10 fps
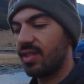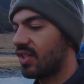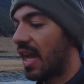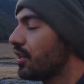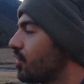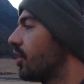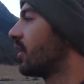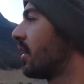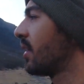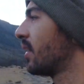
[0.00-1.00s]
station,
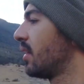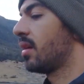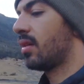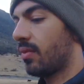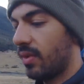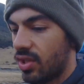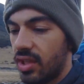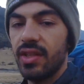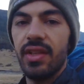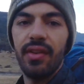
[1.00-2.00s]
which
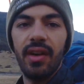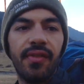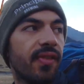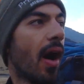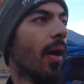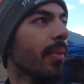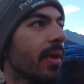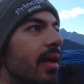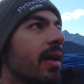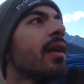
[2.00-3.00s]
is a farm
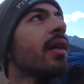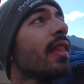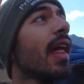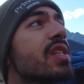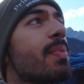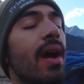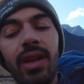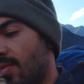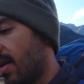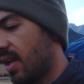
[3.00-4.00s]
that's
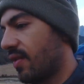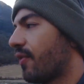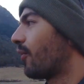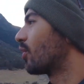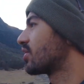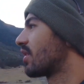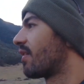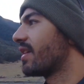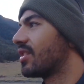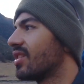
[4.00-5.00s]
apparently been here for 4
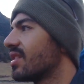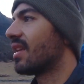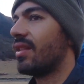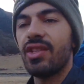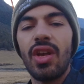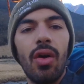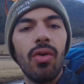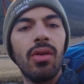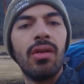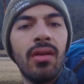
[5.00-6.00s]
generations, and this
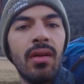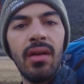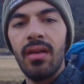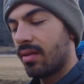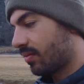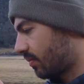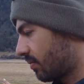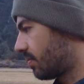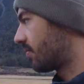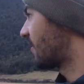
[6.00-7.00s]
whole
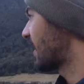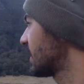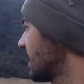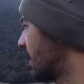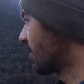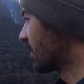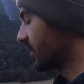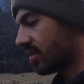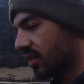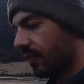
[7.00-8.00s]
valley area
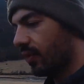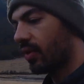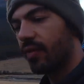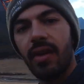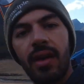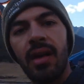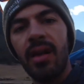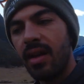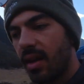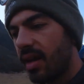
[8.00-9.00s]
is just full of
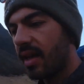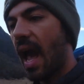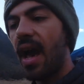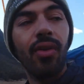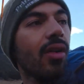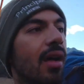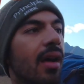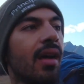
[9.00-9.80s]
cattle,